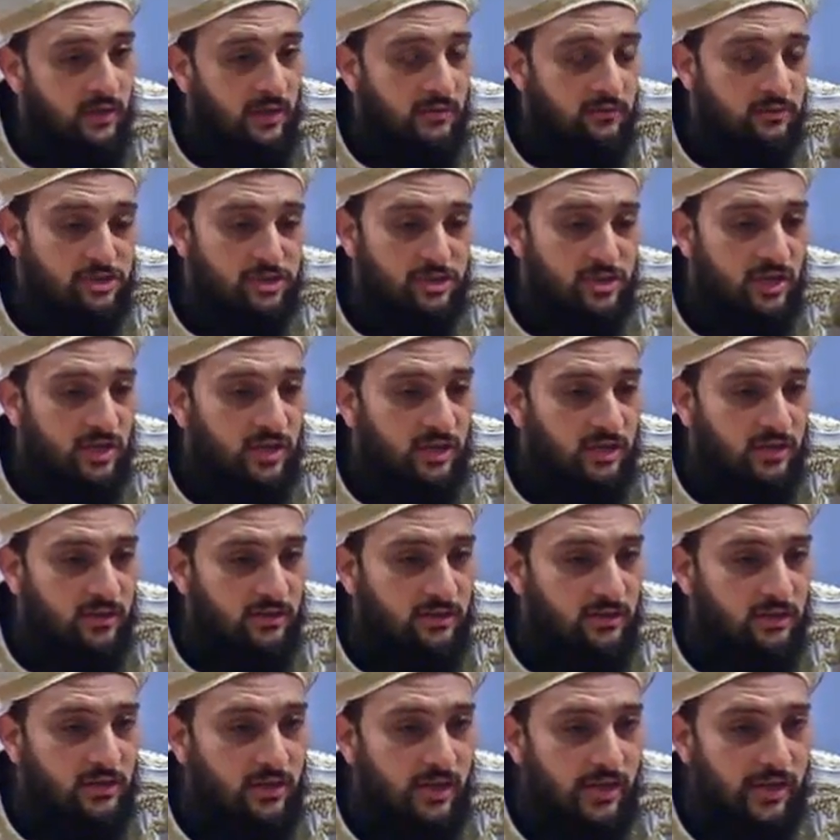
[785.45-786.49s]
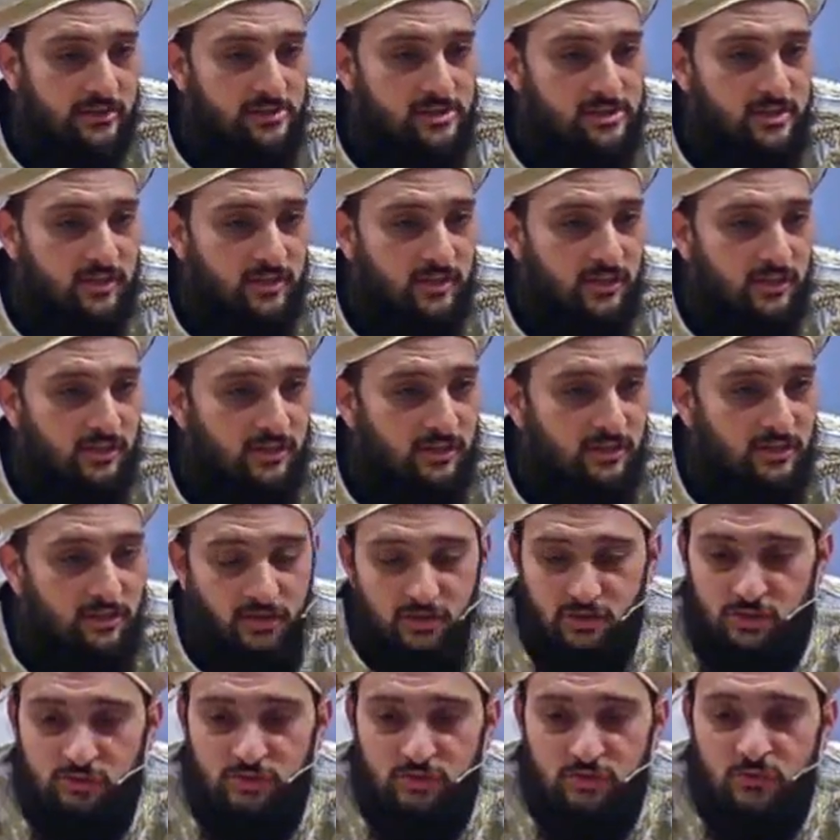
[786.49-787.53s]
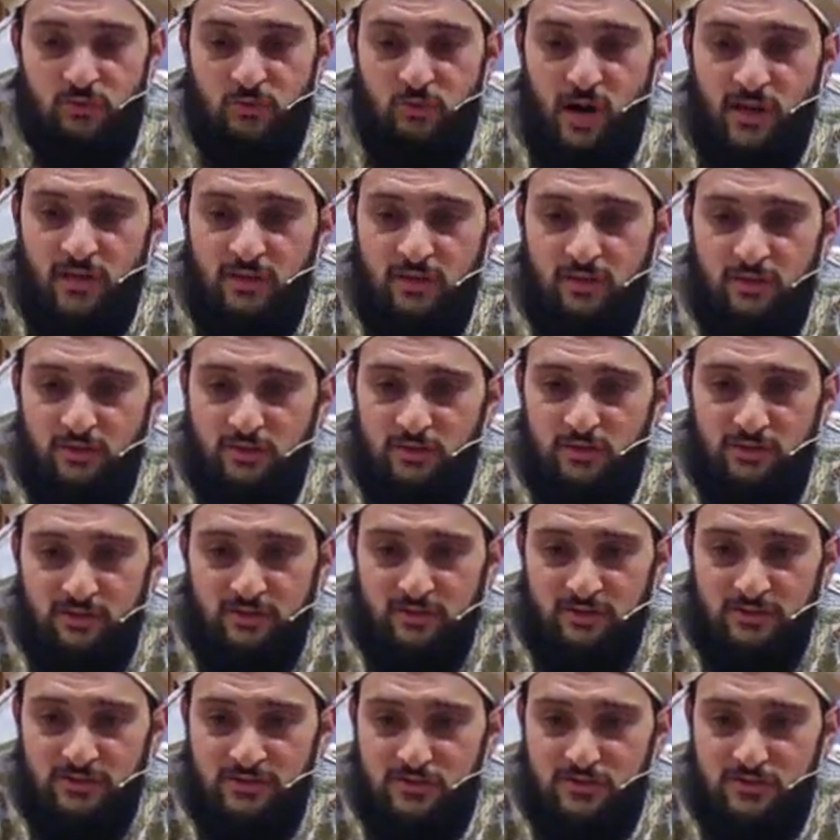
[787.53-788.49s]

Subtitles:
And I was shocked, actually. You do one little